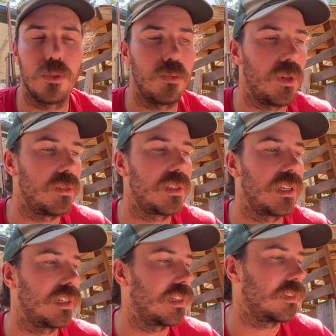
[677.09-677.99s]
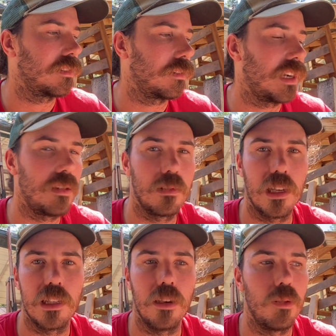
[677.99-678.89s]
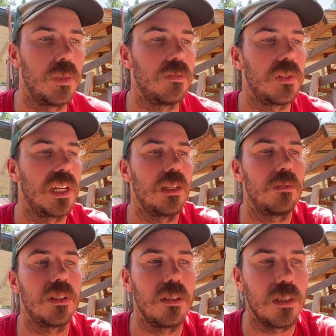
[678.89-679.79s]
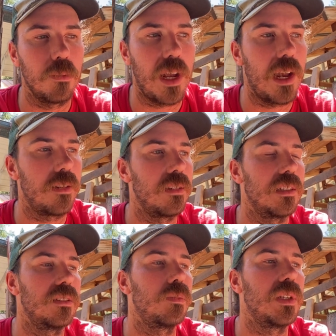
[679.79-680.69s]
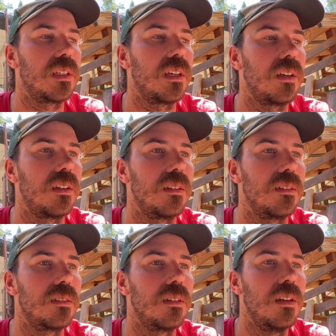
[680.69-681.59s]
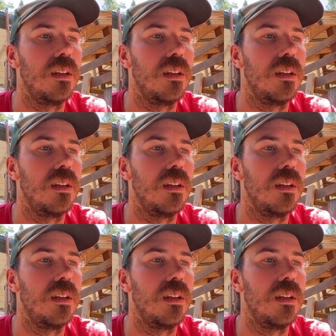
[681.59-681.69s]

smoking or having any open flames near your batteries because